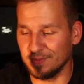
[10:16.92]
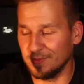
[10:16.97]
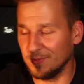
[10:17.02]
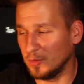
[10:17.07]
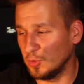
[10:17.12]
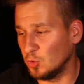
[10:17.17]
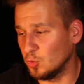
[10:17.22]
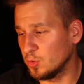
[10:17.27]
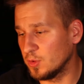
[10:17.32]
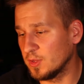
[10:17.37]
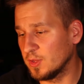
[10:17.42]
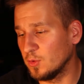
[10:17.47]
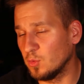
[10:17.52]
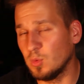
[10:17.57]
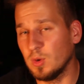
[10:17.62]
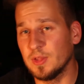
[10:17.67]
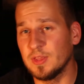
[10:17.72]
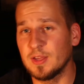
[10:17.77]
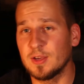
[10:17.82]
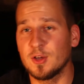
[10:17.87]
using the
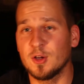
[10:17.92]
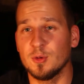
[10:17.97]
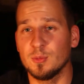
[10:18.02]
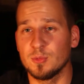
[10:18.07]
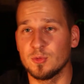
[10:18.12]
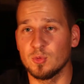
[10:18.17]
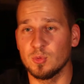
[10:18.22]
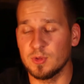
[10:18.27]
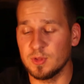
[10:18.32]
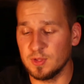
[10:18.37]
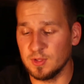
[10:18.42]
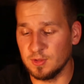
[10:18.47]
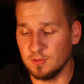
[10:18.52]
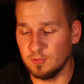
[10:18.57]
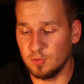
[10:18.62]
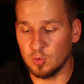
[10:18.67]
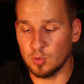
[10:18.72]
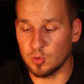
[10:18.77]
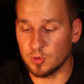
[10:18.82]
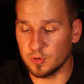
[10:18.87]
one that comes with it
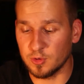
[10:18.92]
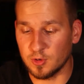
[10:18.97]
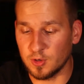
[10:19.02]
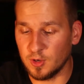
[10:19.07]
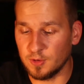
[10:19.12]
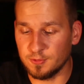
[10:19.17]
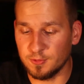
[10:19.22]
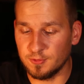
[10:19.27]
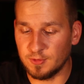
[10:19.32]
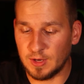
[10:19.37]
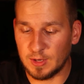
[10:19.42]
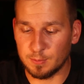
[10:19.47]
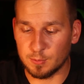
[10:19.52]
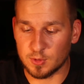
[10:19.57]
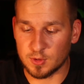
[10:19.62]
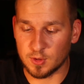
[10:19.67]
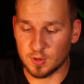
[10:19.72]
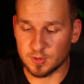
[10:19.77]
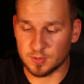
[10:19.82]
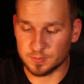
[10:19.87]
if you order off of
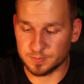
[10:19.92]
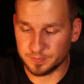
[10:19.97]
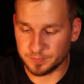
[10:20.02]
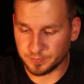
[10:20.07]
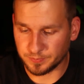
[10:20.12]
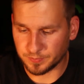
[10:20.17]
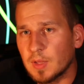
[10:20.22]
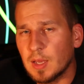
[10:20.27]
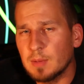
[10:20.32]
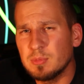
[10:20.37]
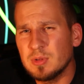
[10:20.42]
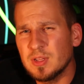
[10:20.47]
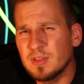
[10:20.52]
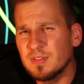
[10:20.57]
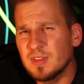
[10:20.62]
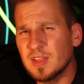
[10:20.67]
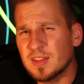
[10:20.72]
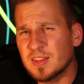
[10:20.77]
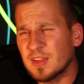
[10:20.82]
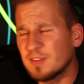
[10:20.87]
Amazon. I
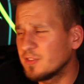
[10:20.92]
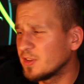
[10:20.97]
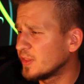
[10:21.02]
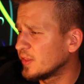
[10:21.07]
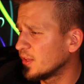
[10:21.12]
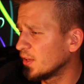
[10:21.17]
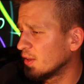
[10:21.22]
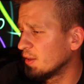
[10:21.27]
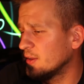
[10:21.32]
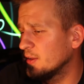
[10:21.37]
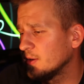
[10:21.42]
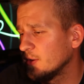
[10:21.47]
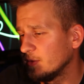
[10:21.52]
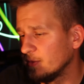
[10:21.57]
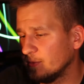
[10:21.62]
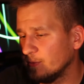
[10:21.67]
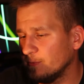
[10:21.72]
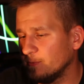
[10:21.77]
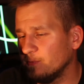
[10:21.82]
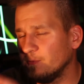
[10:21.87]
believe that's everything
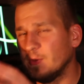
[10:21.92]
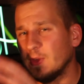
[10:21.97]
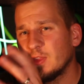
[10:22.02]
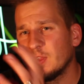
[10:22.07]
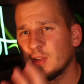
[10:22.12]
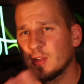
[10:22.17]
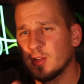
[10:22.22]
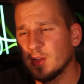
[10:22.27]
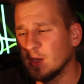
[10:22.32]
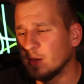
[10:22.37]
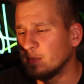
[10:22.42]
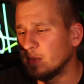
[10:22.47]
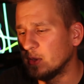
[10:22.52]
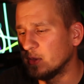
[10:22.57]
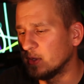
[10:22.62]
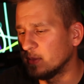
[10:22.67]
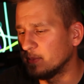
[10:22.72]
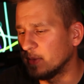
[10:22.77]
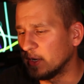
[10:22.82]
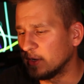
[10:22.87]
physically
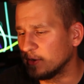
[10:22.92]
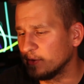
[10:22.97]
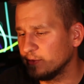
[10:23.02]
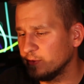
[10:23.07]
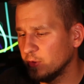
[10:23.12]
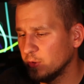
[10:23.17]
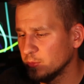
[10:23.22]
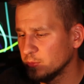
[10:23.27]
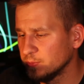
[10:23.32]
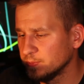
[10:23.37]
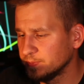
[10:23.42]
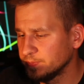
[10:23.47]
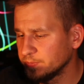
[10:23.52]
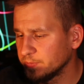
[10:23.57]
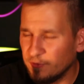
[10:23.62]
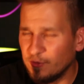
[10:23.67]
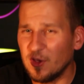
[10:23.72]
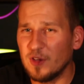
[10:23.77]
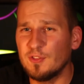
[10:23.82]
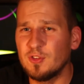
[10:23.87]
about the
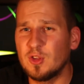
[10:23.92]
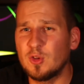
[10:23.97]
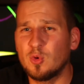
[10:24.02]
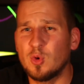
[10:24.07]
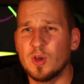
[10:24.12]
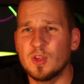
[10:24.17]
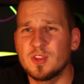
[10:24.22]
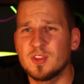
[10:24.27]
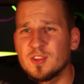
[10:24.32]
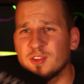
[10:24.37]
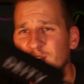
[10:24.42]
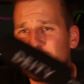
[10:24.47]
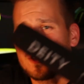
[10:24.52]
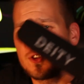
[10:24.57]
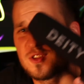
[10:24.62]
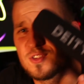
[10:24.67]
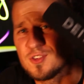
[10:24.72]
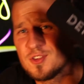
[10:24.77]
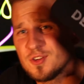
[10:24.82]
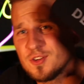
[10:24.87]
microphone. If you have any questions or
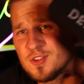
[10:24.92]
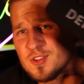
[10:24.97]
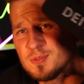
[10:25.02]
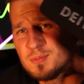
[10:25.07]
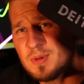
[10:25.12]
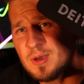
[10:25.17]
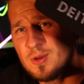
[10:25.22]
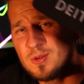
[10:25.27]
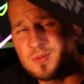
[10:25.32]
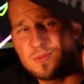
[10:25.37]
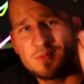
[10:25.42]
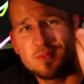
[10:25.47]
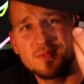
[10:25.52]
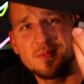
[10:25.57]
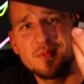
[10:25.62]
concerns about